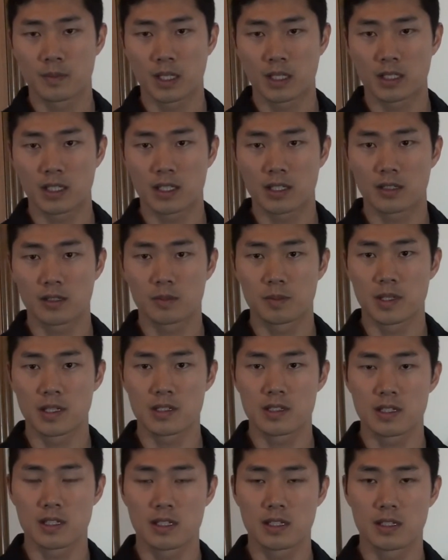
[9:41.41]
another
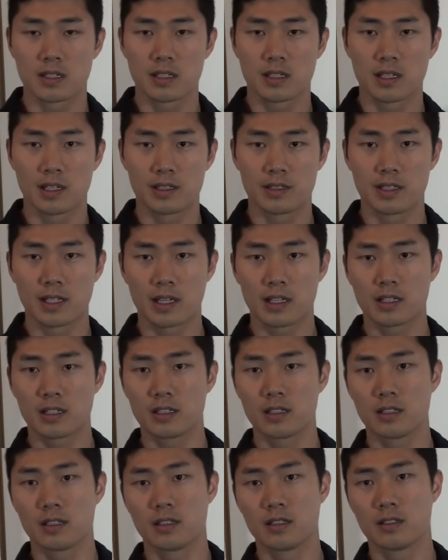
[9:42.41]
PC, a
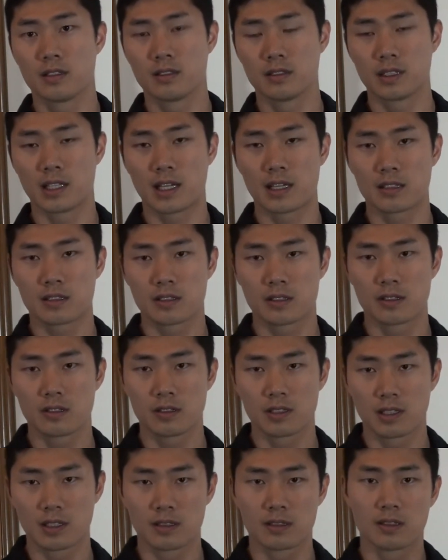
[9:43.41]
Dell
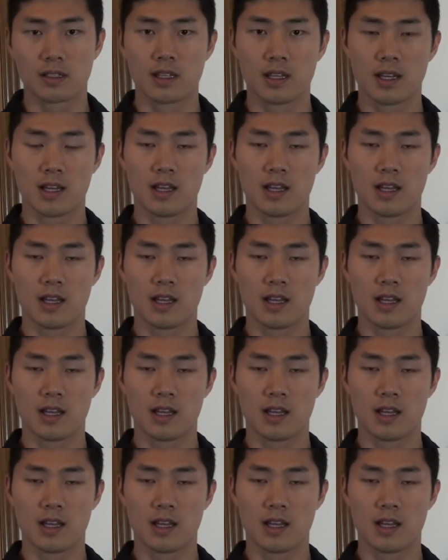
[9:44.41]
Latitude, and